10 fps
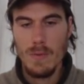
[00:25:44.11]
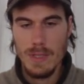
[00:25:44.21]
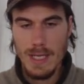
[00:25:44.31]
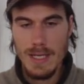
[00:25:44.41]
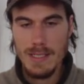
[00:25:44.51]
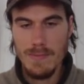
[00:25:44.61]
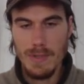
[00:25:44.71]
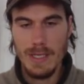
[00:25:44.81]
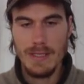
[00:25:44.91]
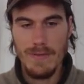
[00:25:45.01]
with daily
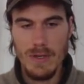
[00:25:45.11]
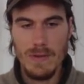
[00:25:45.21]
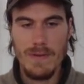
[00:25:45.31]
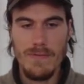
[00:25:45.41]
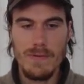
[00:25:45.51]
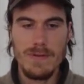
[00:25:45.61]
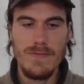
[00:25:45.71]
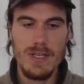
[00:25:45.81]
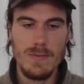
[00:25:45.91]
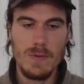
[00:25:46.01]
supplies of healthy fruits
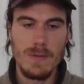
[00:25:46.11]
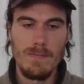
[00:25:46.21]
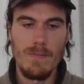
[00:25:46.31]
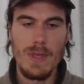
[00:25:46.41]
and vegetables.